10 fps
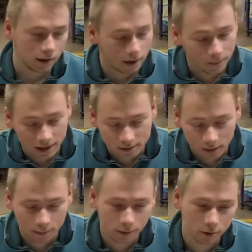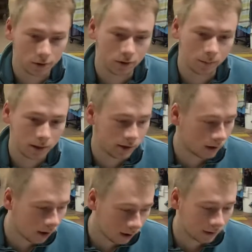That's my personal opinion
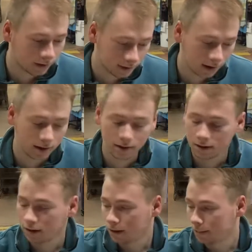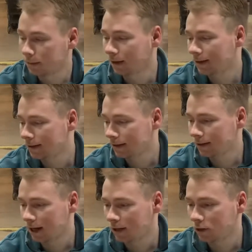on the take. But
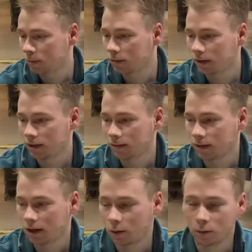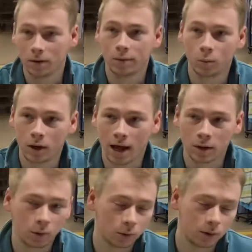I do believe, you know, when I
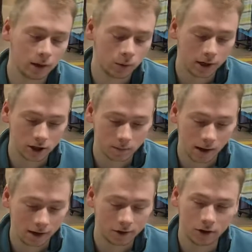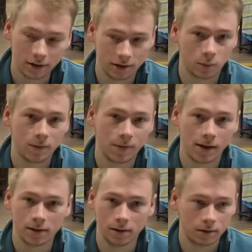go through liquidation pallets, yes, we
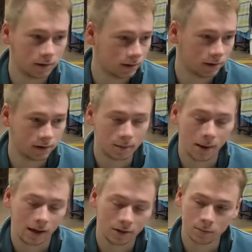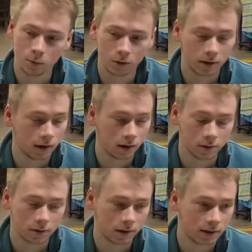find some pallets more than
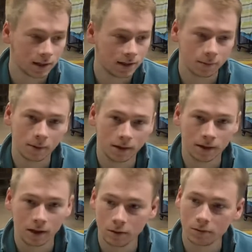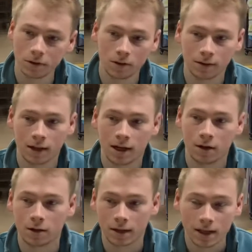others, a decent bit that goes online
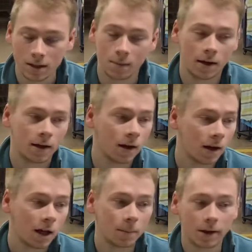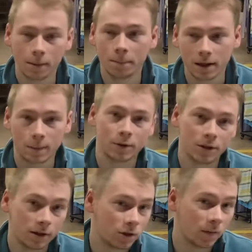on eBay, but a big
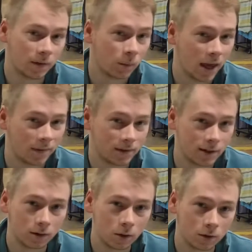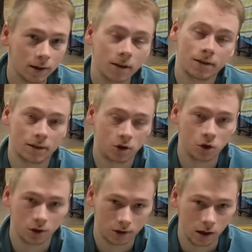percentage of it we have to sell locally because it's
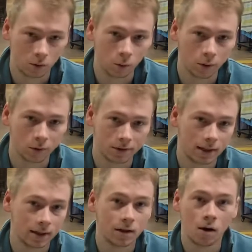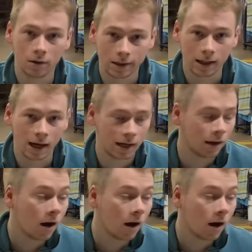just not worth selling online.